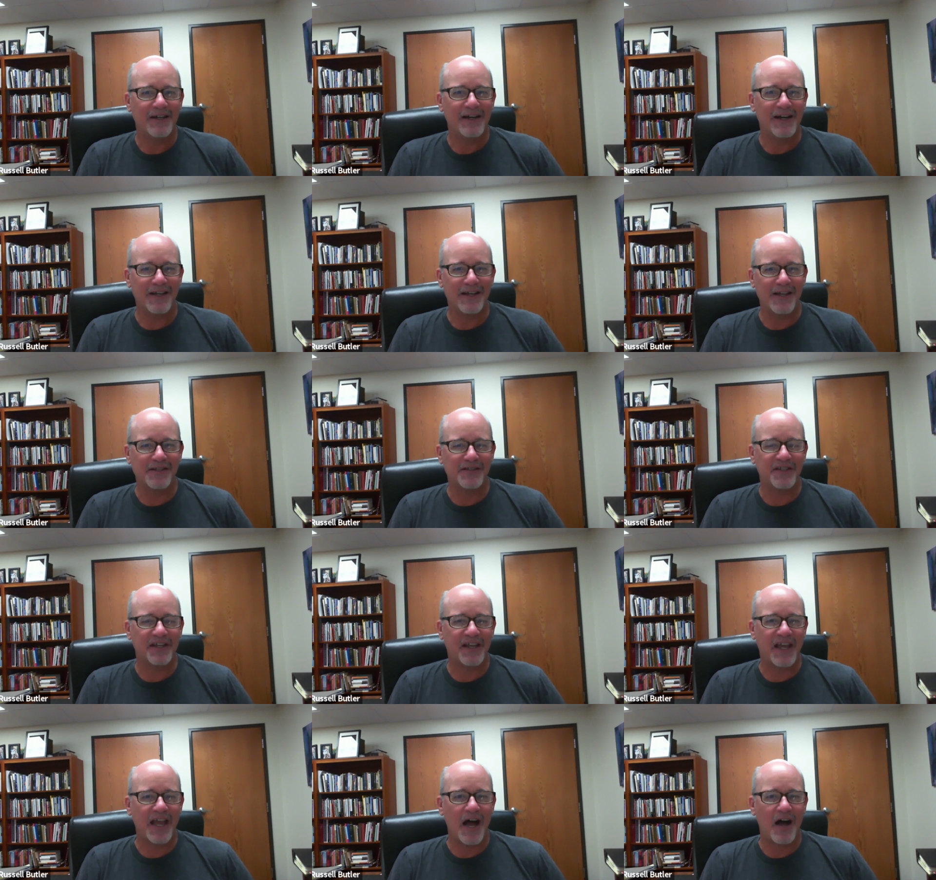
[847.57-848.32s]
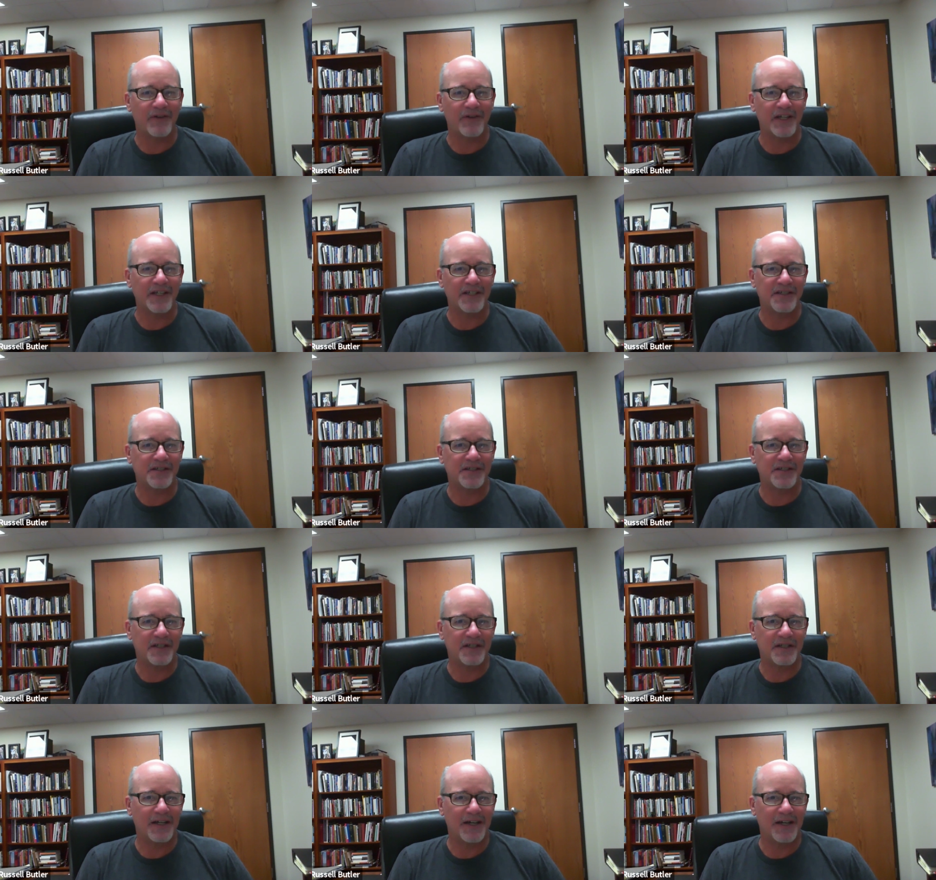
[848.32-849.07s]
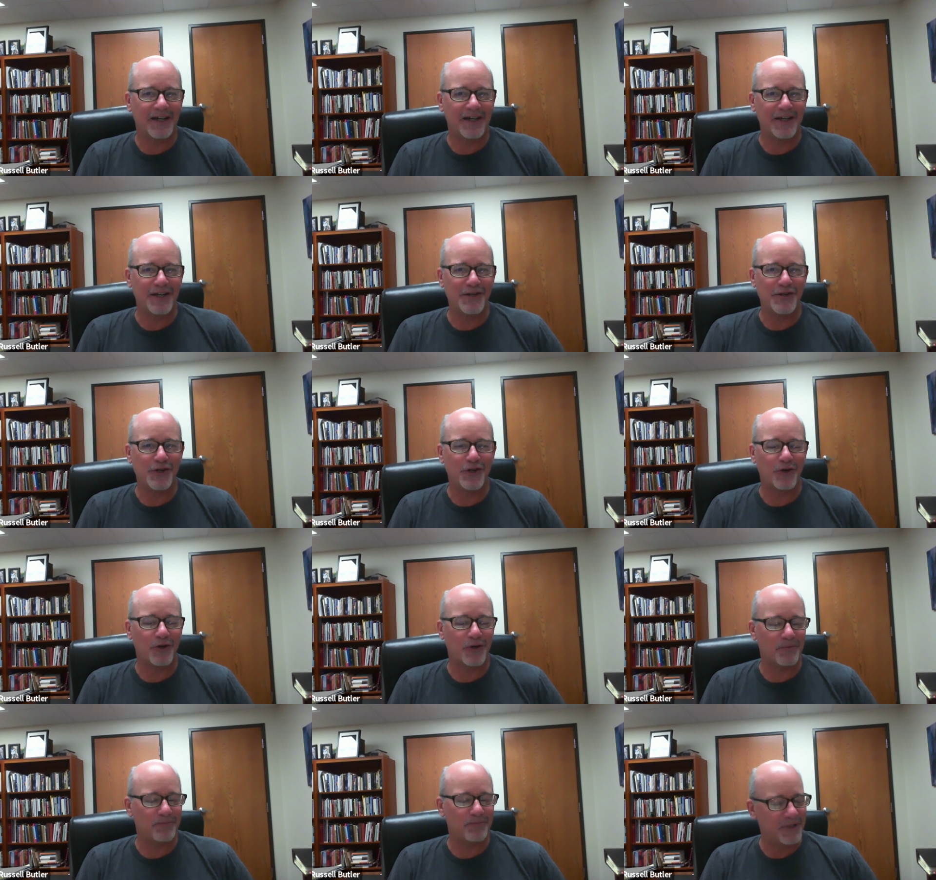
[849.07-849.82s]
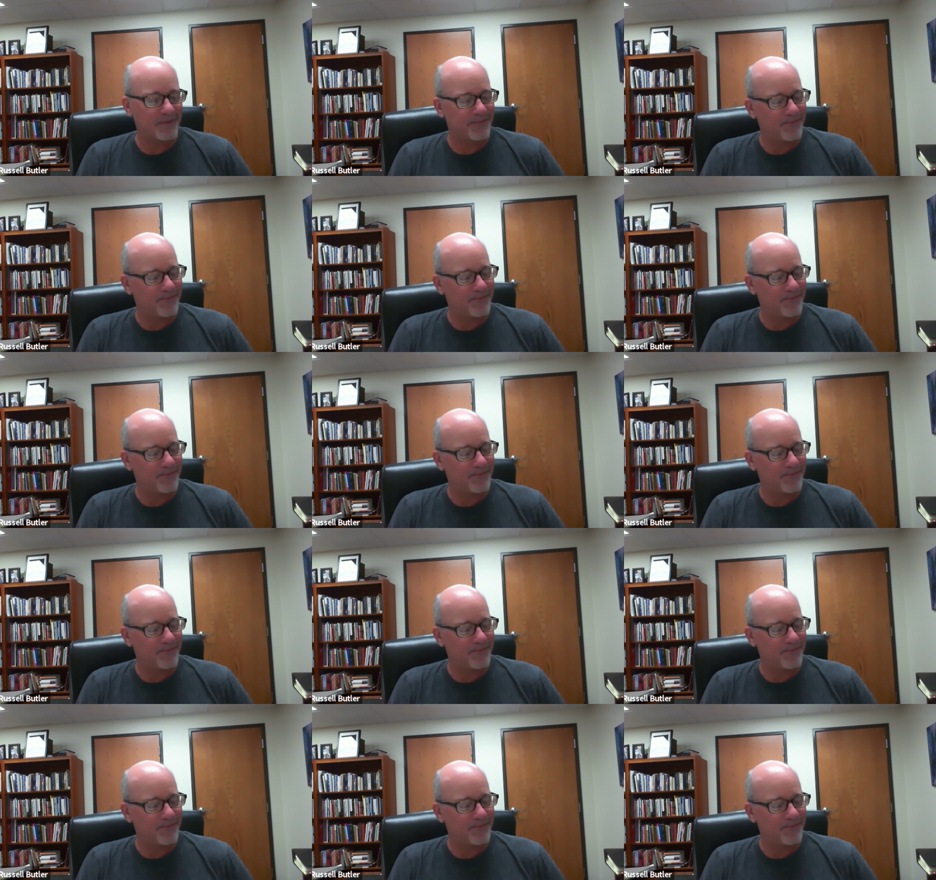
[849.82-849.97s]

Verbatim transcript: against the Calvinists uh, in Europe.